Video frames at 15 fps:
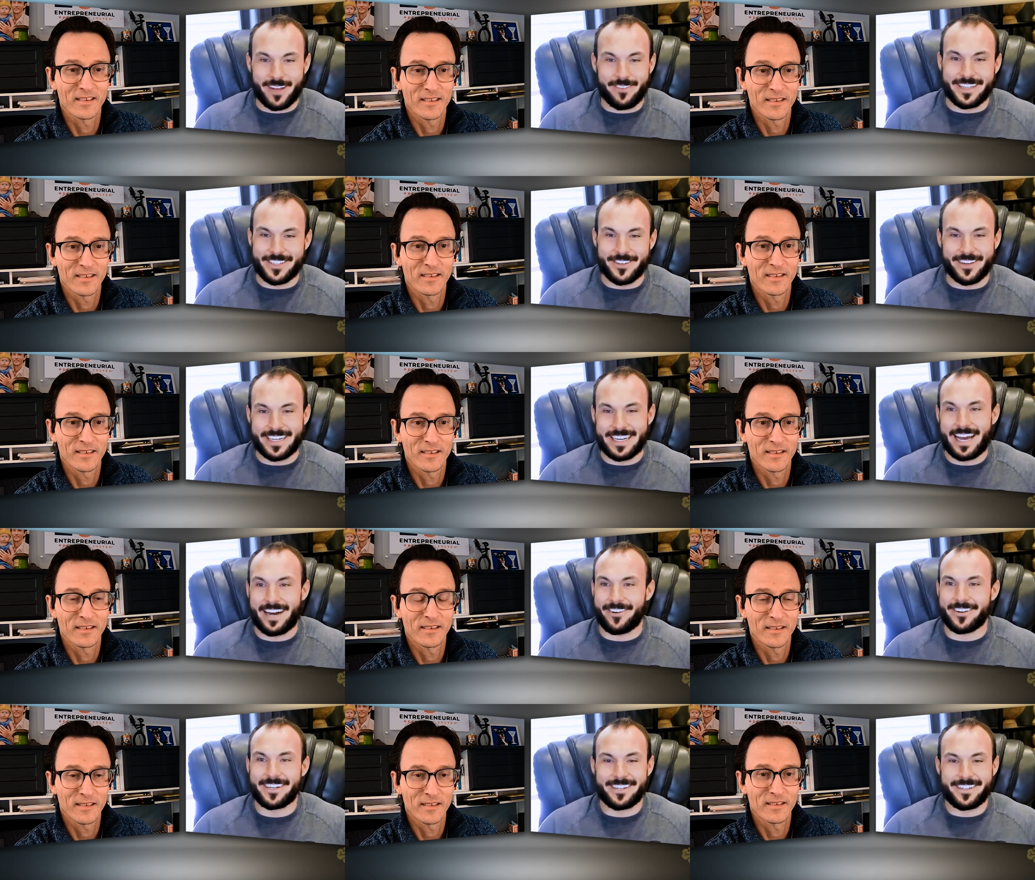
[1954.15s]
Speaker 1: that I'm into it
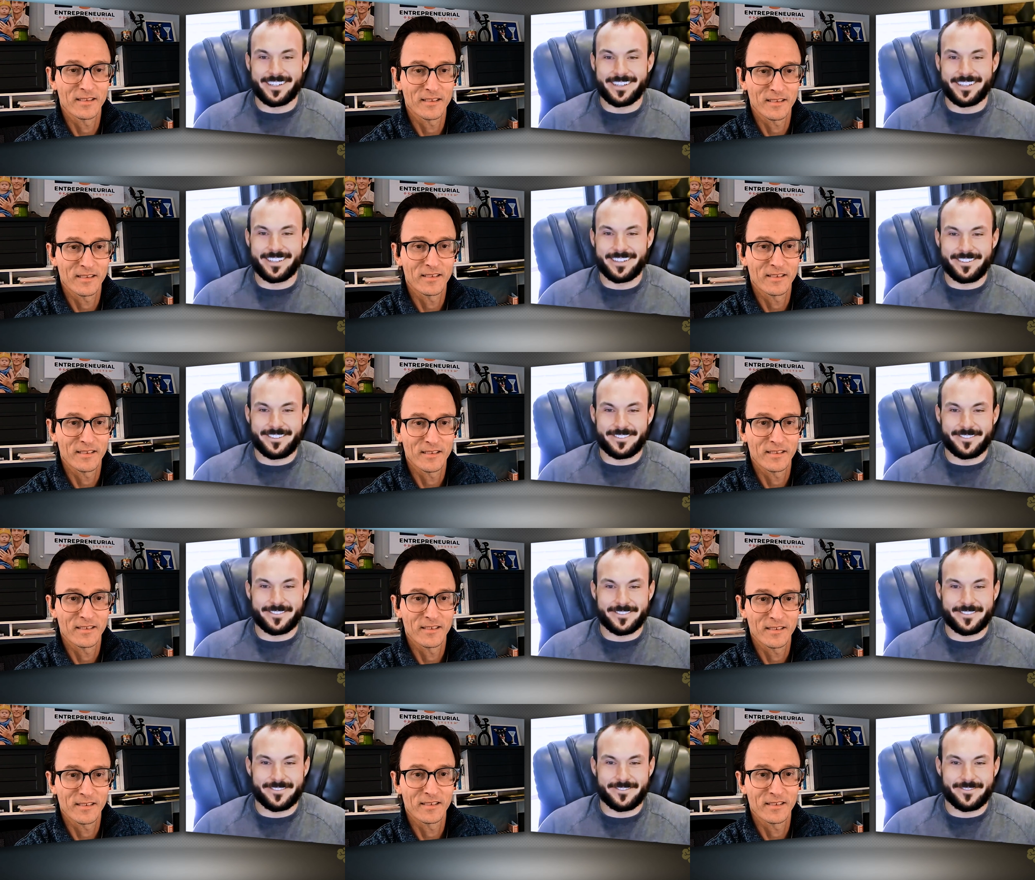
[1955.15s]
now.
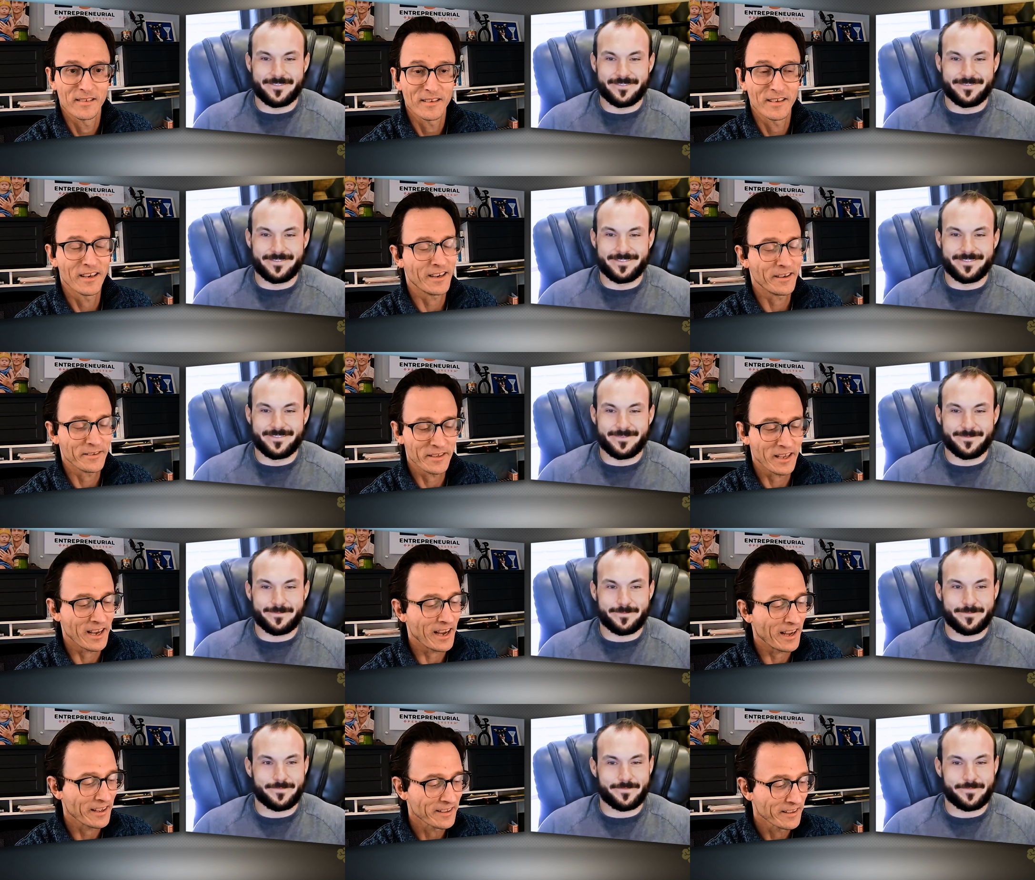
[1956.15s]
Speaker 2: Uh,
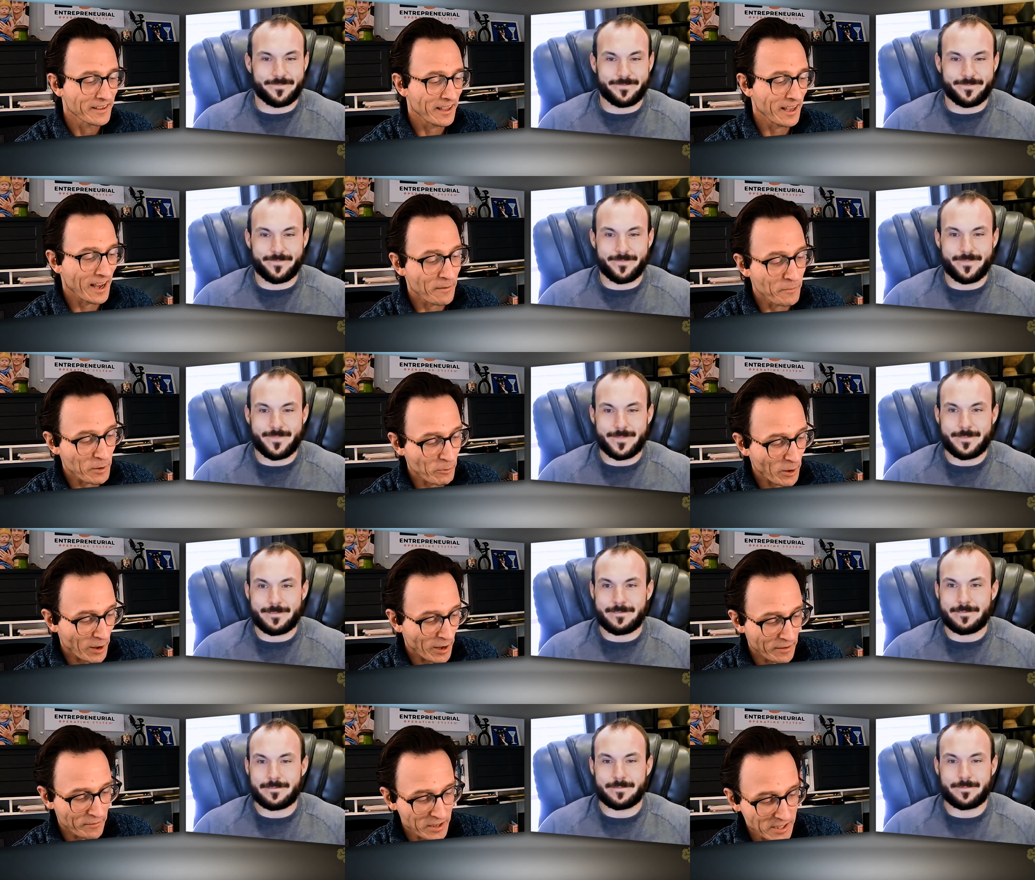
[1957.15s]
yeah. Yeah. I mean, we
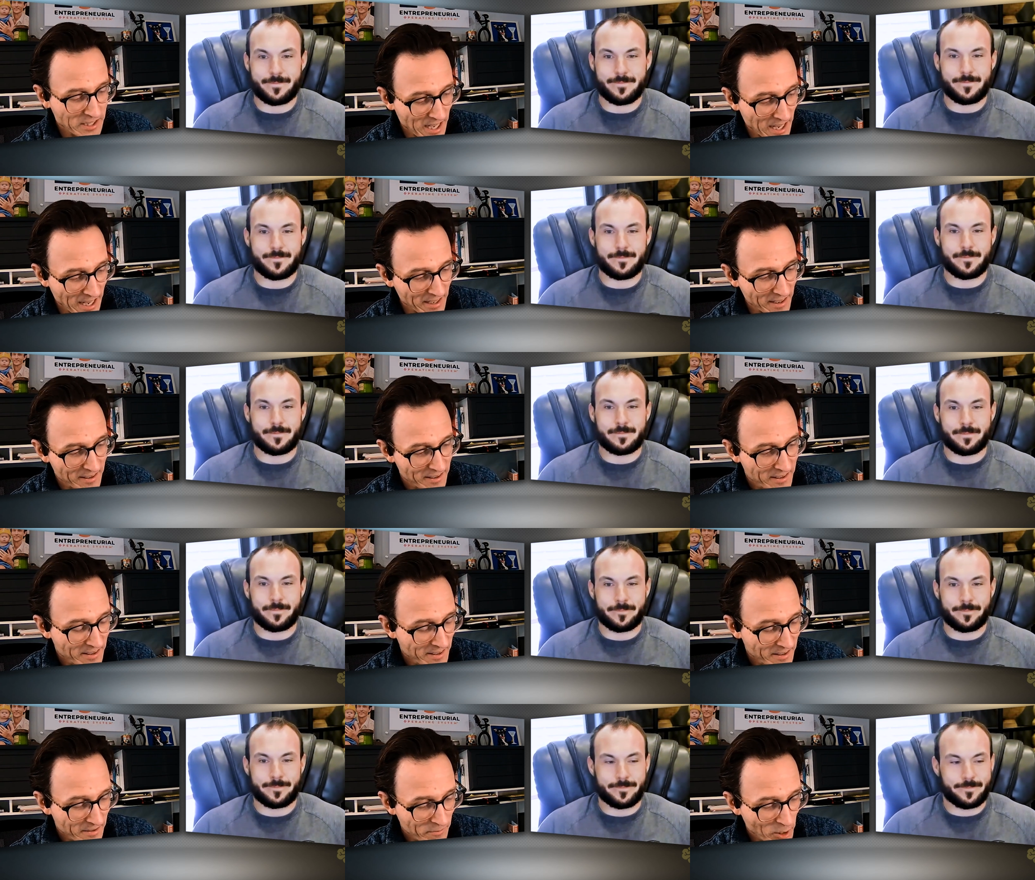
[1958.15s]
all have these like
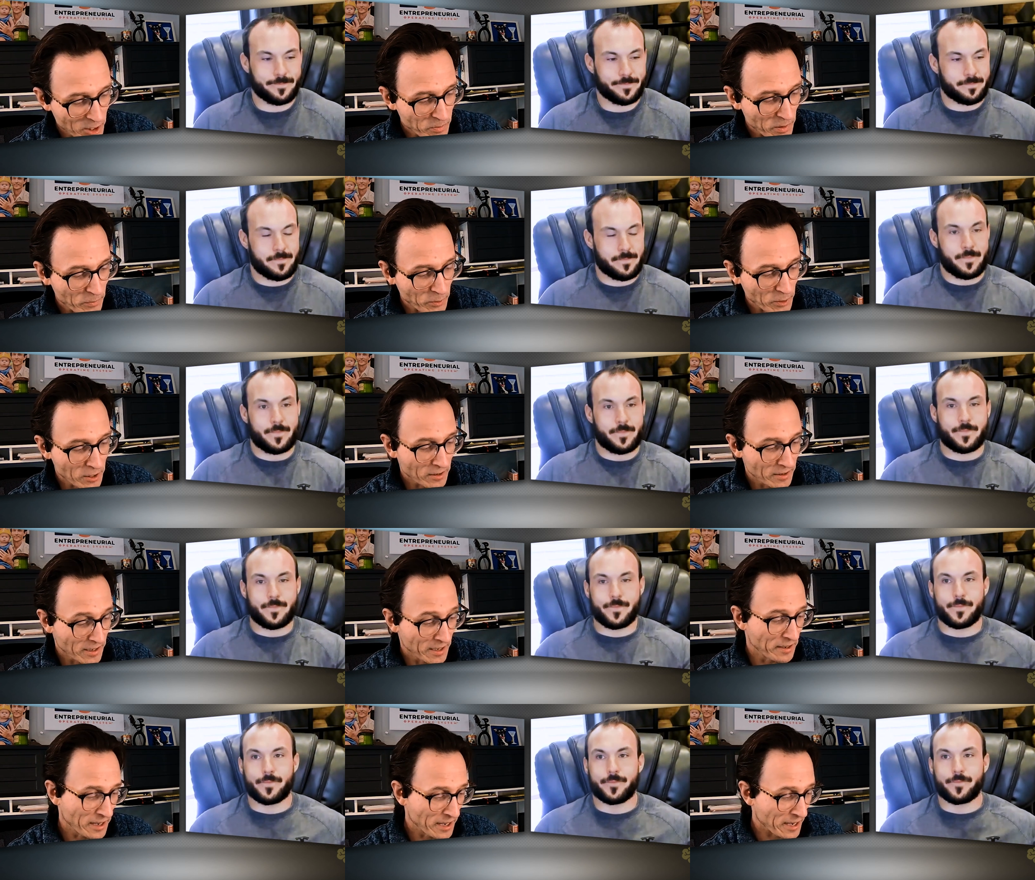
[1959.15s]
most people,
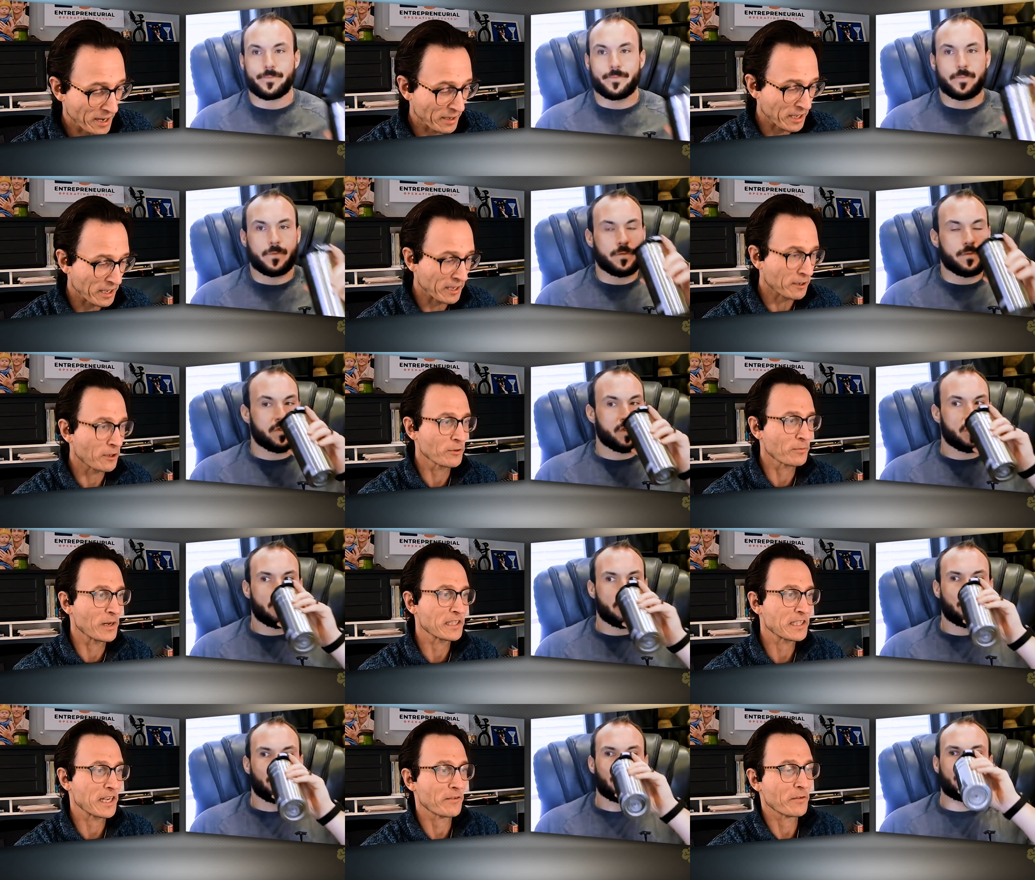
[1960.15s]
and, and I include
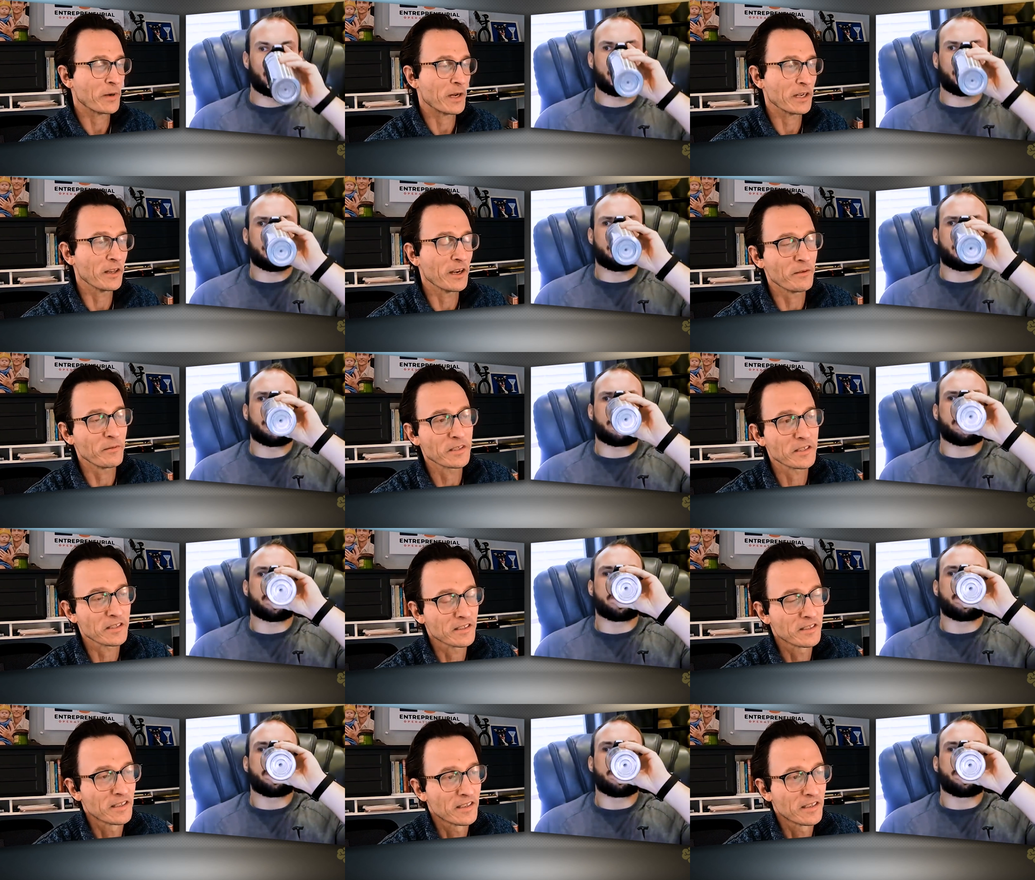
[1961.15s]
myself among them, is